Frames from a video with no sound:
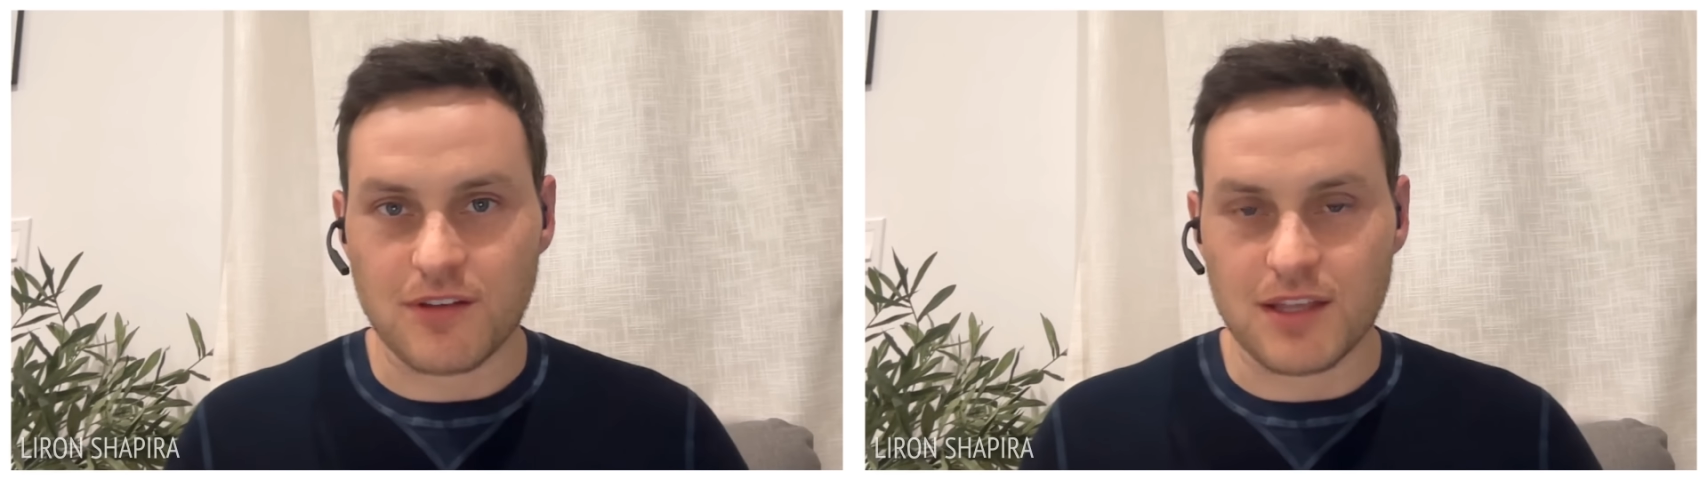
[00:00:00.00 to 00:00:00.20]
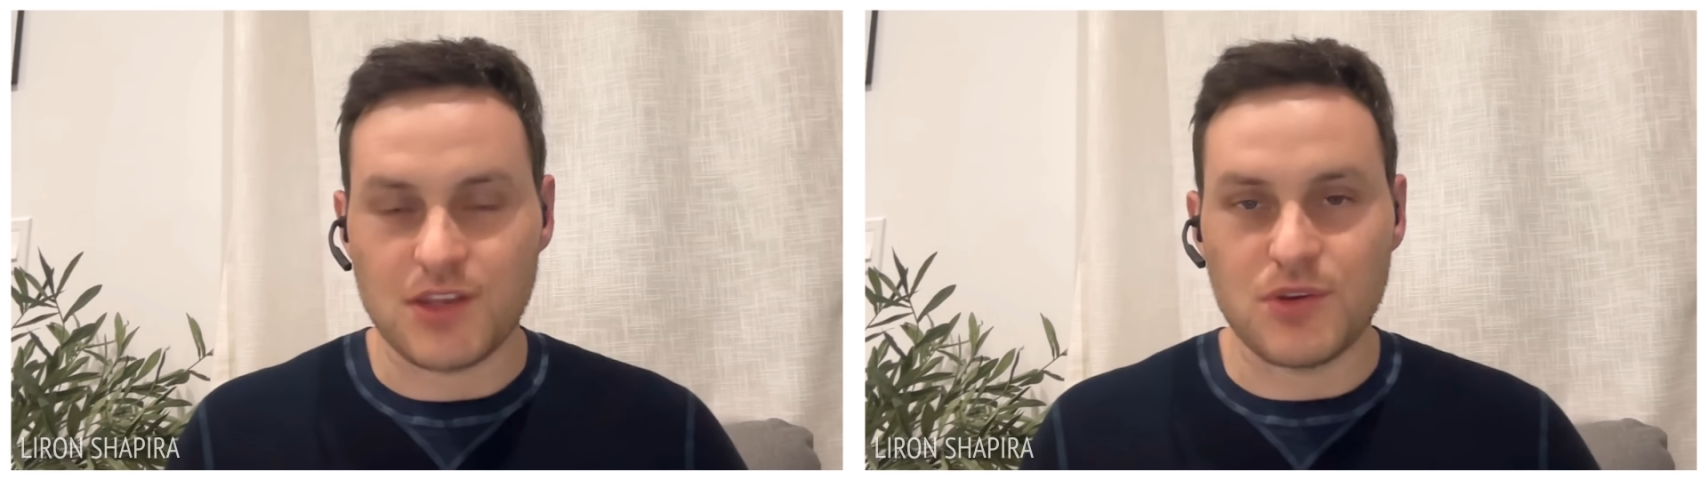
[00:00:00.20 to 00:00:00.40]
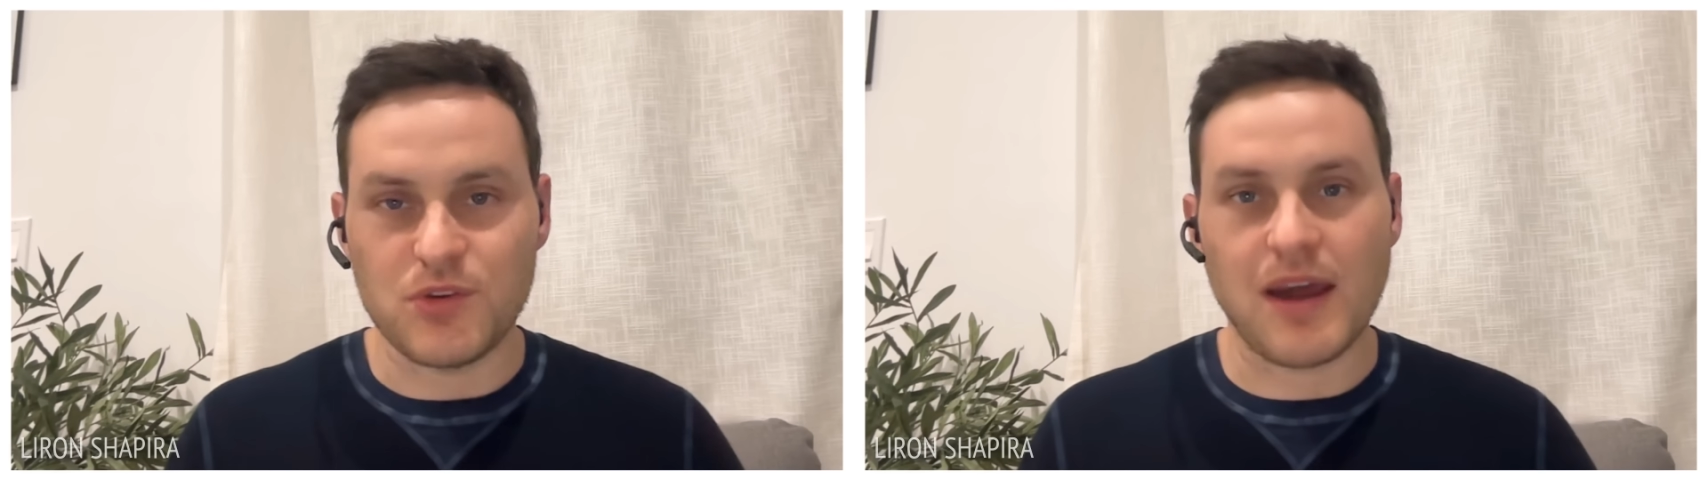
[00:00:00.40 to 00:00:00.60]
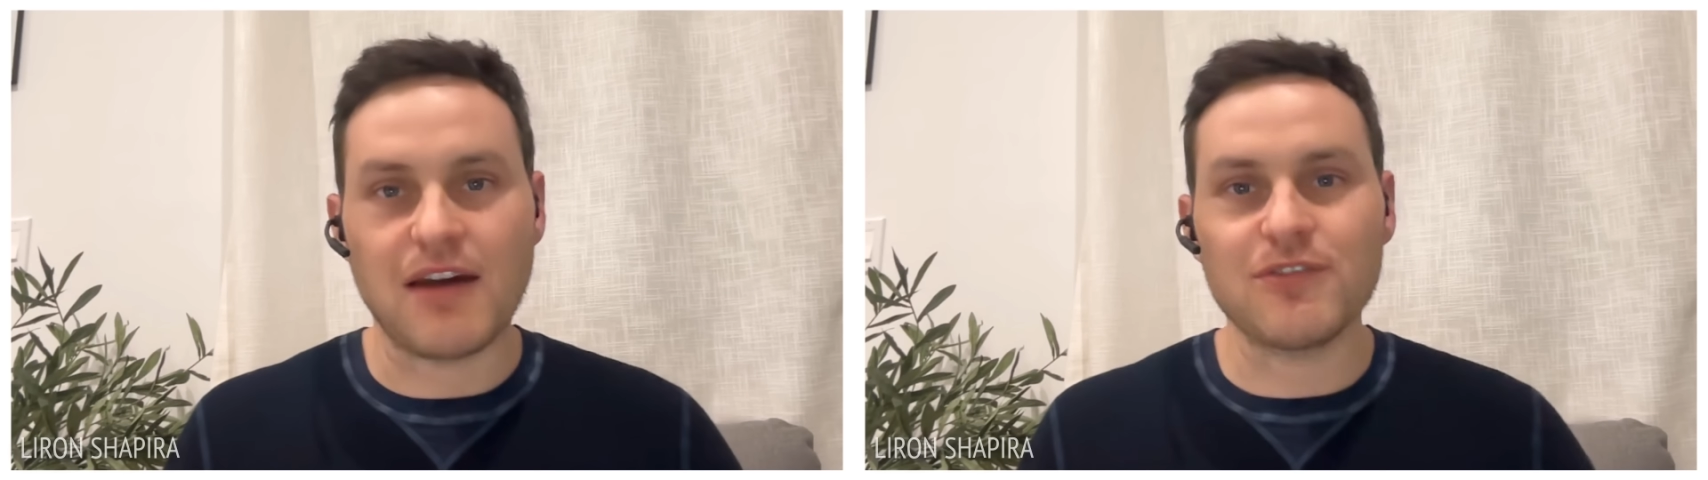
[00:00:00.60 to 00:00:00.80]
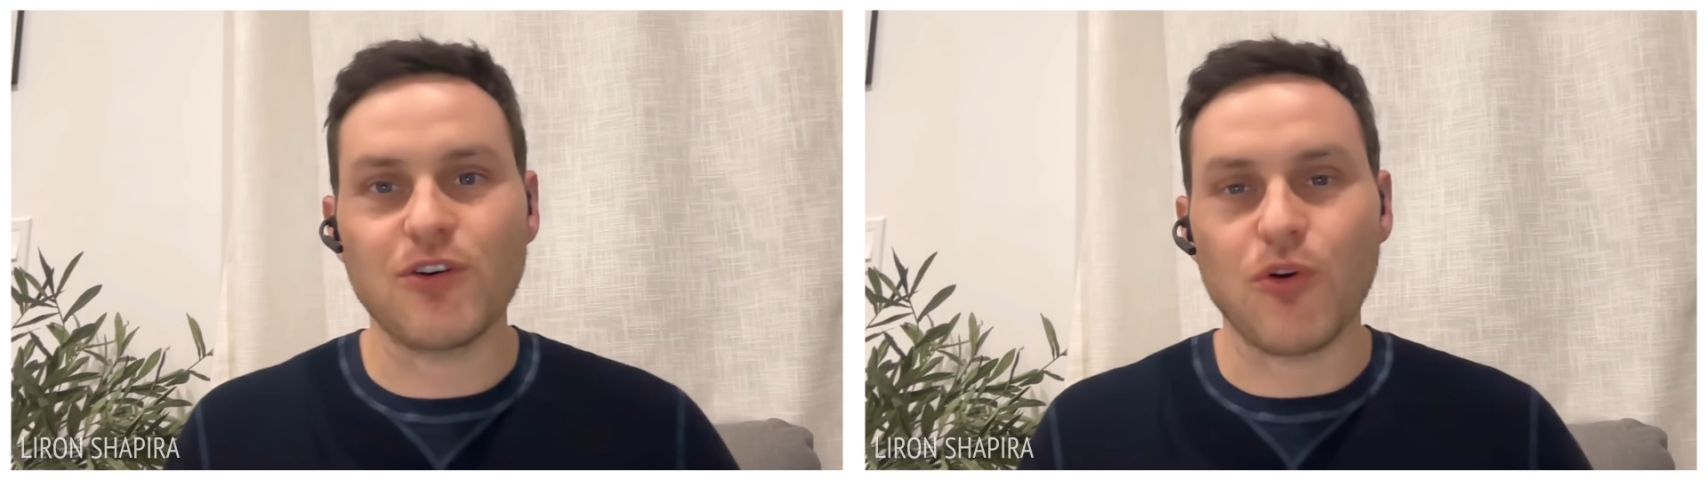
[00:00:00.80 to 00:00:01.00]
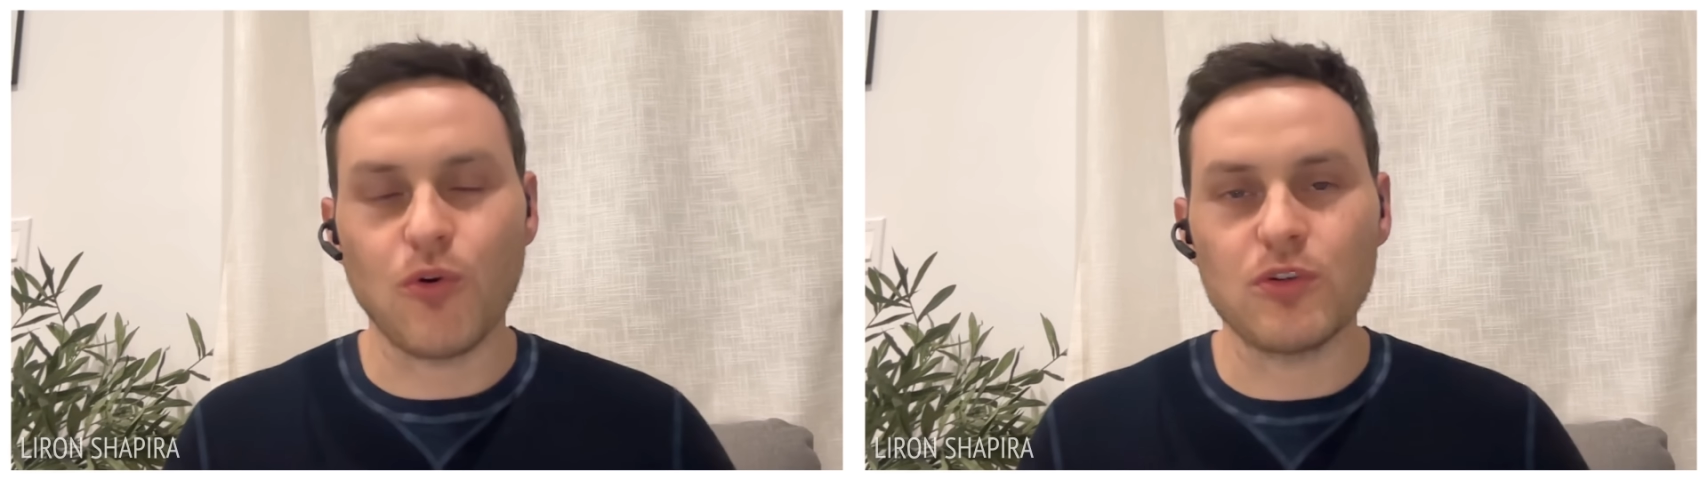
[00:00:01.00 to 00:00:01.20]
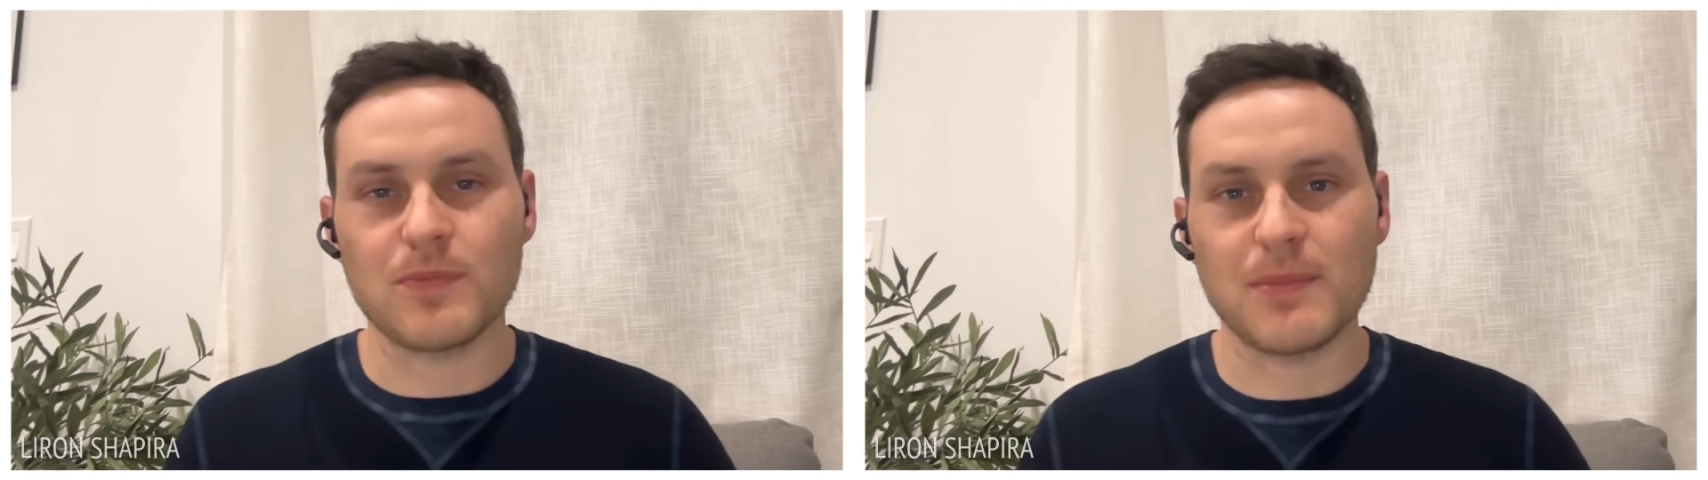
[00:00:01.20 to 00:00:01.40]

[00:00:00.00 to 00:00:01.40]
Like you have to hold